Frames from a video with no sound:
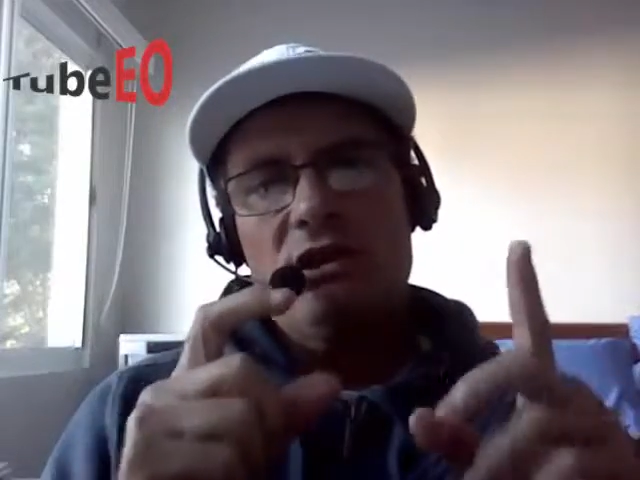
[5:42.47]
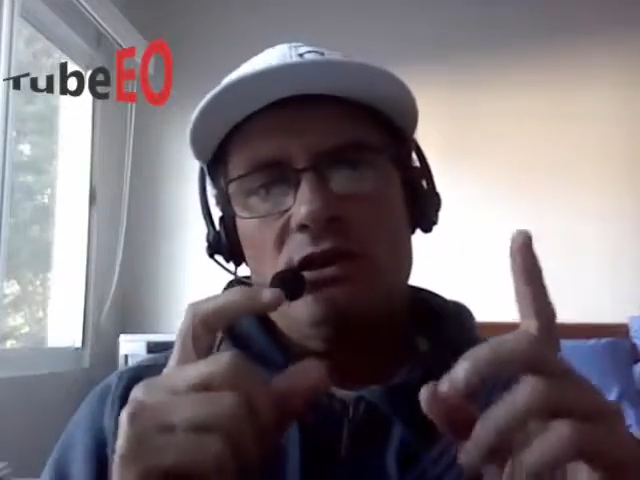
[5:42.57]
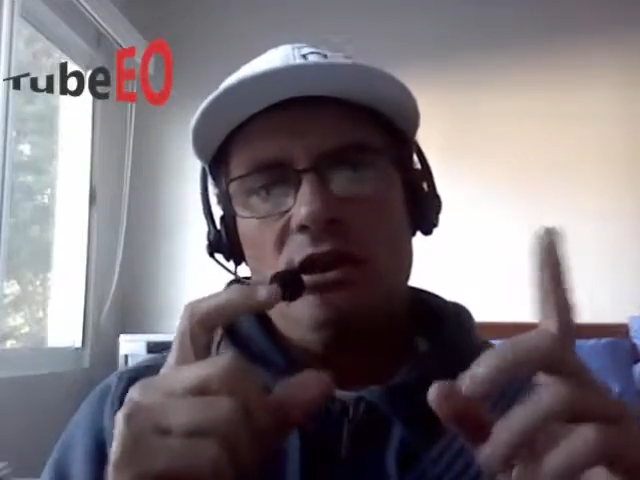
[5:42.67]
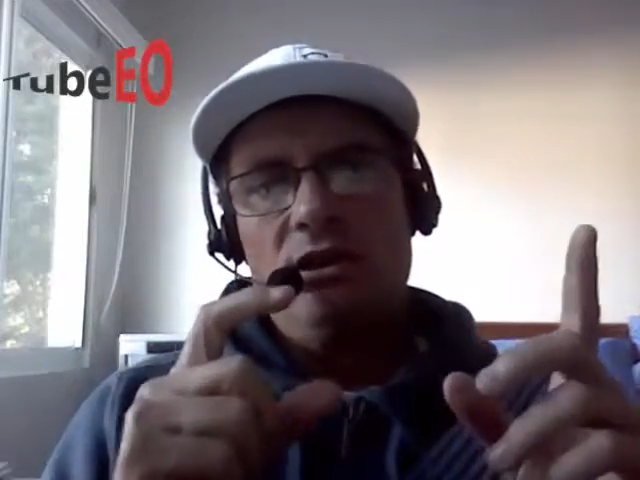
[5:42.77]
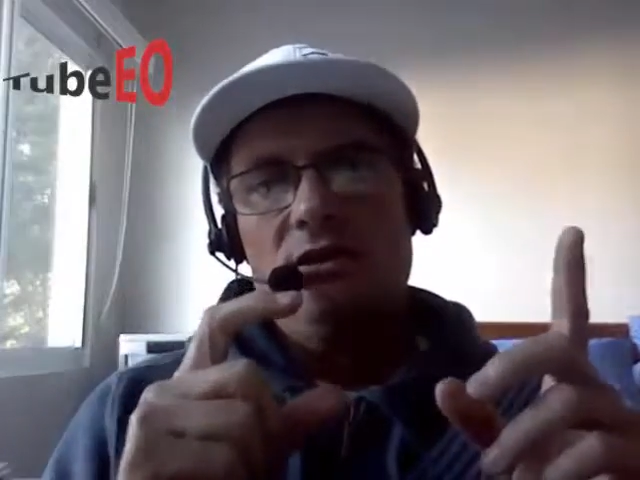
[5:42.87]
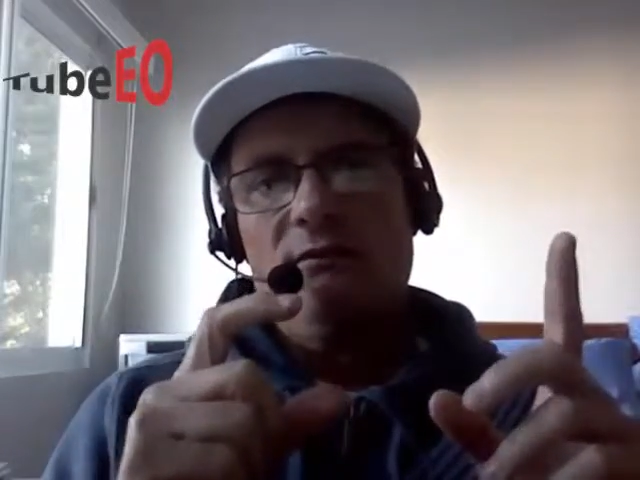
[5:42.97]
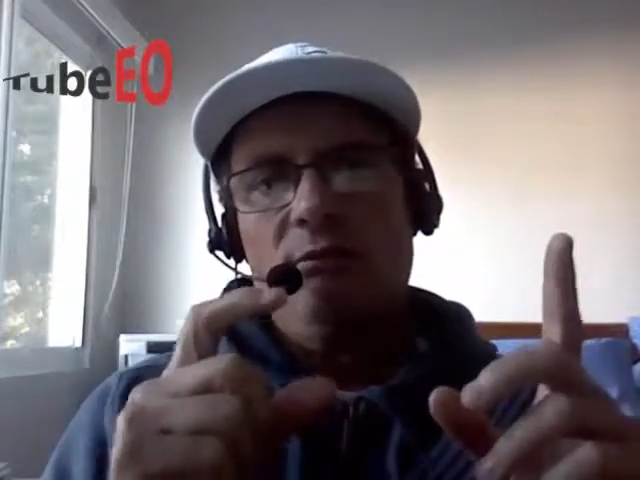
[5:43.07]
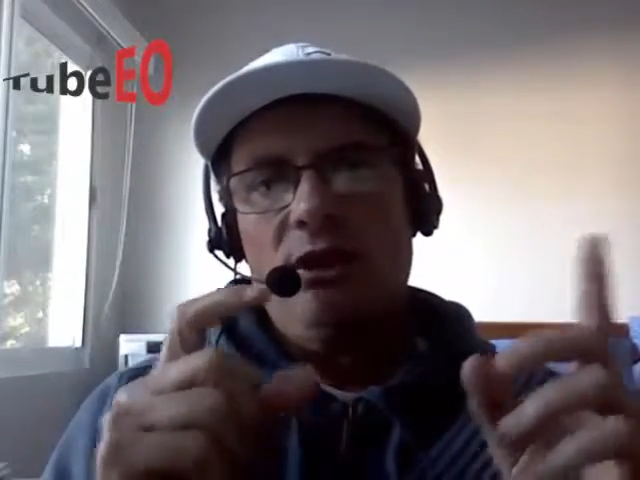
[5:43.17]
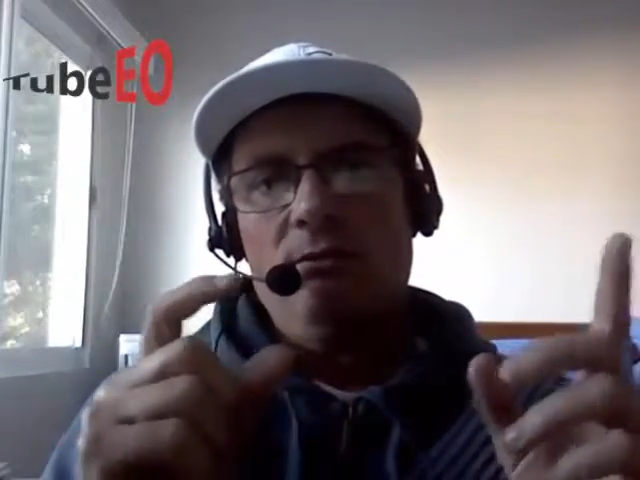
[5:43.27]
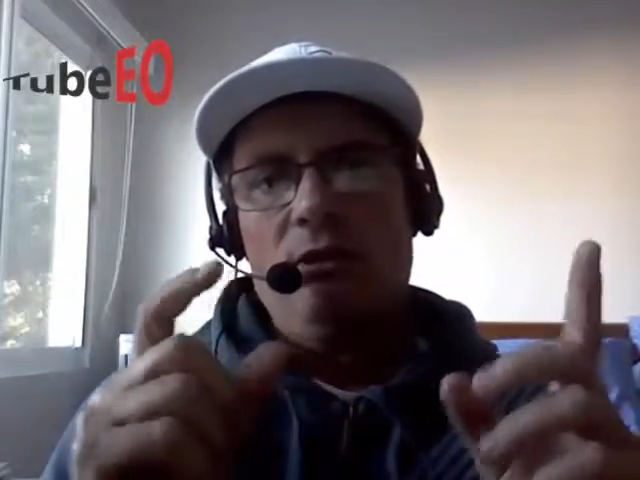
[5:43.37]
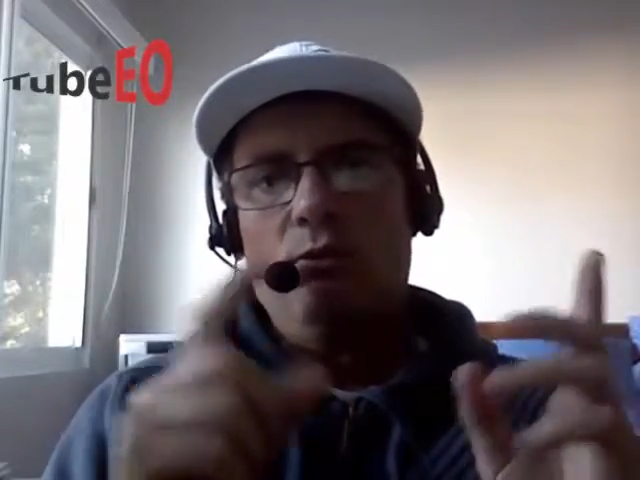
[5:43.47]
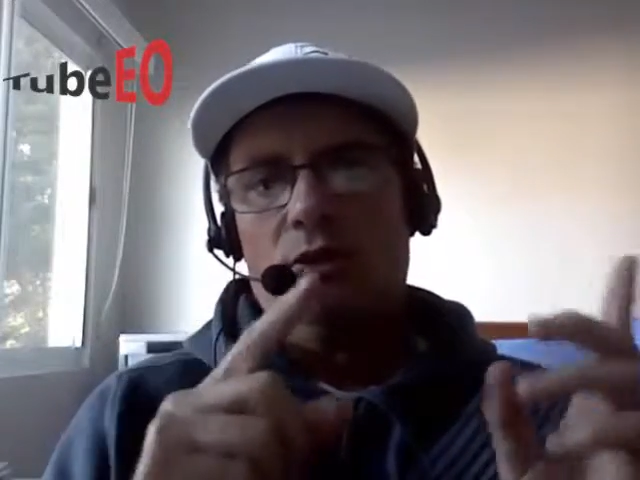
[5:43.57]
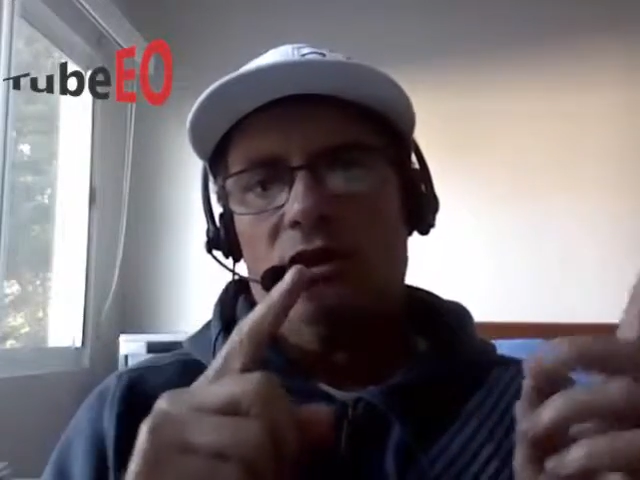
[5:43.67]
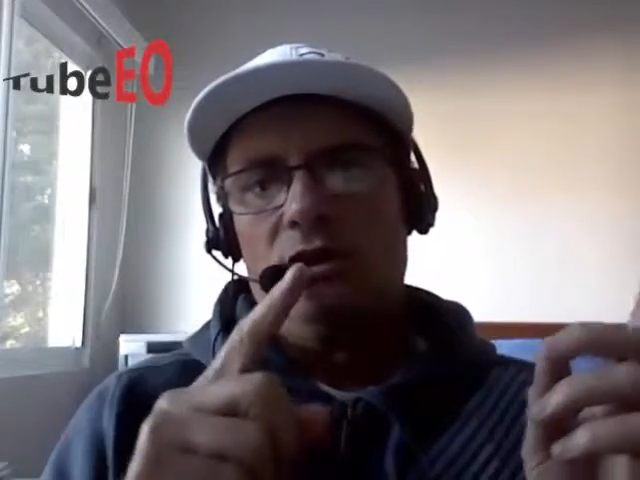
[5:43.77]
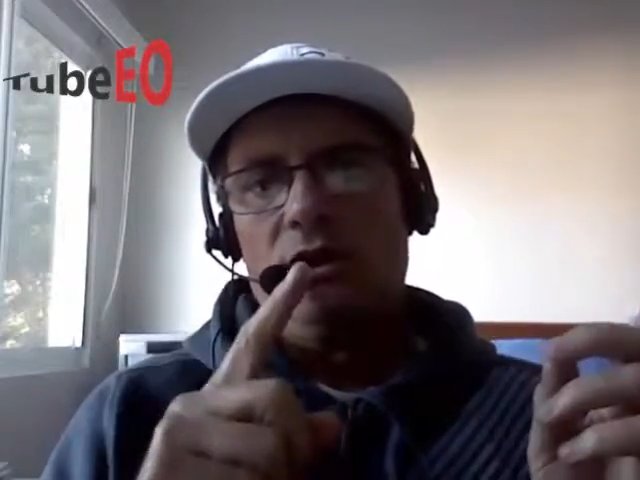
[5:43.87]
percentage of people are
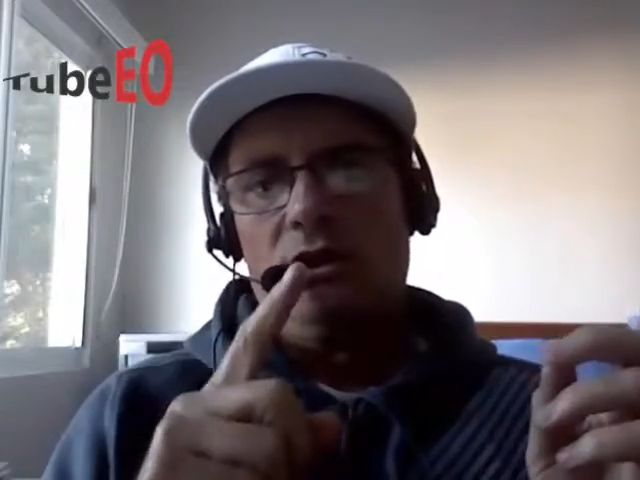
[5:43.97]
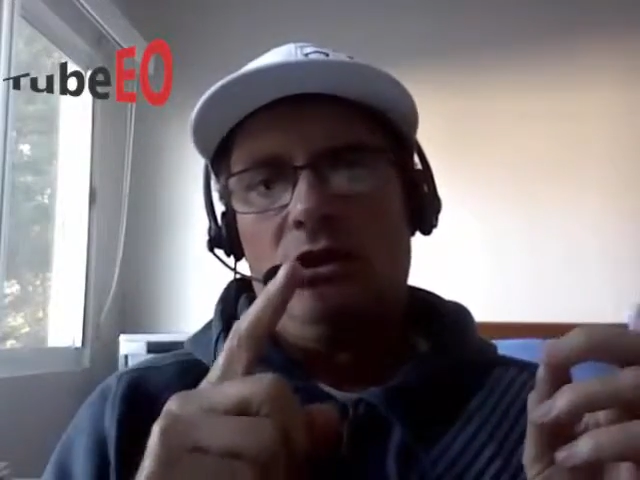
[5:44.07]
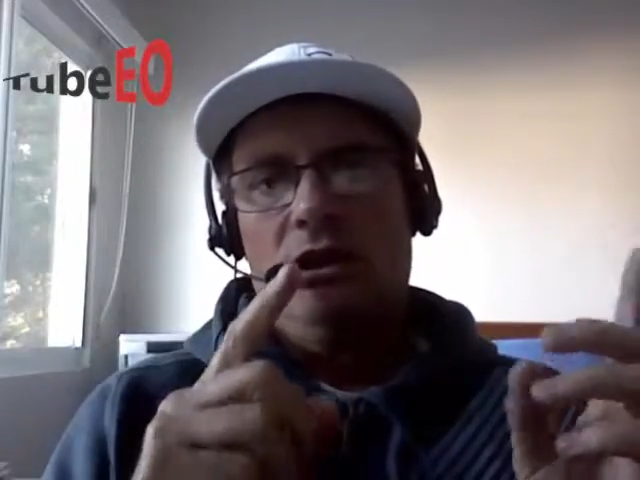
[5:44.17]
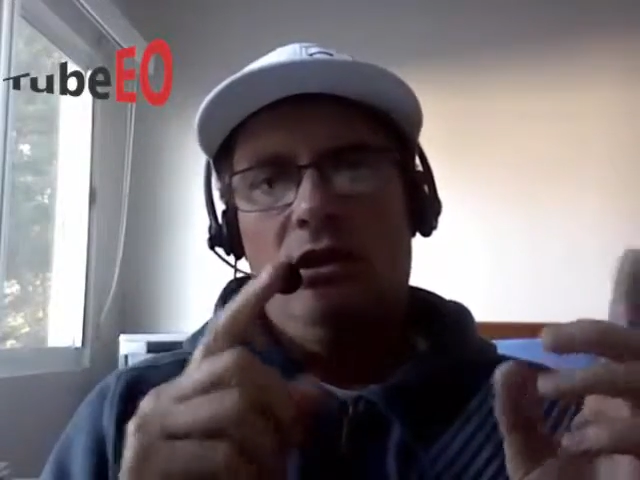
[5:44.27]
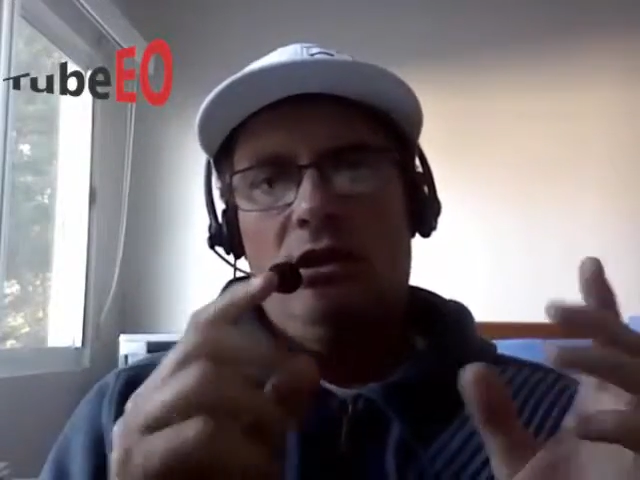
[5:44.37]
watching